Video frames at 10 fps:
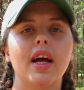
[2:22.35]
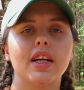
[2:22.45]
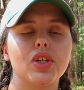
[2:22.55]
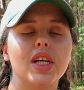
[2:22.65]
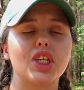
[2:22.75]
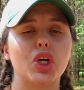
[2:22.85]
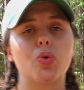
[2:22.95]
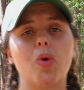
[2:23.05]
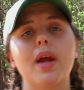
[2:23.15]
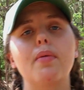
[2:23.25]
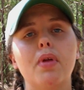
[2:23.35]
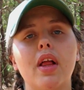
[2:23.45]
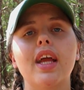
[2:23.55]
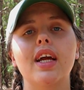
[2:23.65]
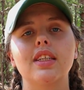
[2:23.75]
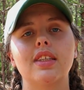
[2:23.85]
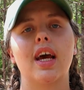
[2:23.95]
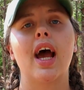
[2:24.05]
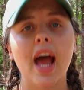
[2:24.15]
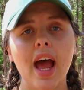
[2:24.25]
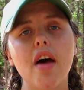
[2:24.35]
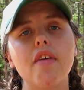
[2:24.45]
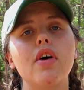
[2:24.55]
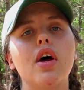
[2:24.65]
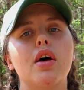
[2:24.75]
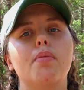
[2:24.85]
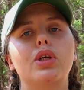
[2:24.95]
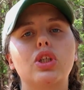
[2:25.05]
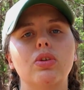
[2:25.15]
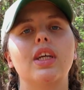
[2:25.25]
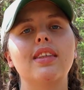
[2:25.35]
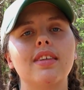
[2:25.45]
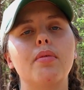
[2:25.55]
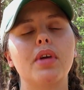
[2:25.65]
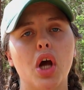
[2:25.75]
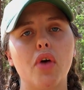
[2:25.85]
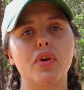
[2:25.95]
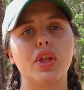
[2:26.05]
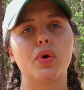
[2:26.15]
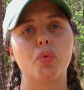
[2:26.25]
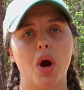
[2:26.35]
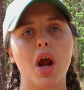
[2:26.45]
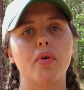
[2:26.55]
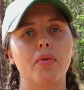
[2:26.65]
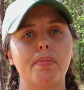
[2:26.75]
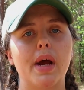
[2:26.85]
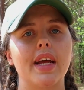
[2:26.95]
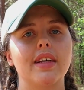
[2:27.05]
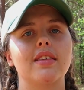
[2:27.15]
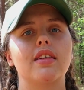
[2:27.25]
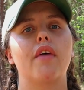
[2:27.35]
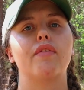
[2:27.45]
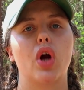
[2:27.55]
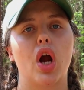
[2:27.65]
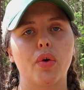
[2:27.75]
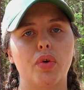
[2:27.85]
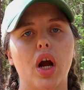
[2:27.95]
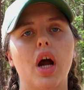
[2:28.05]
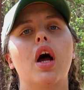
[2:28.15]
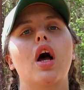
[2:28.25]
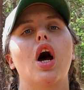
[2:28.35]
and so that's a great plant to have, but you need something to cover the ground base of your okra.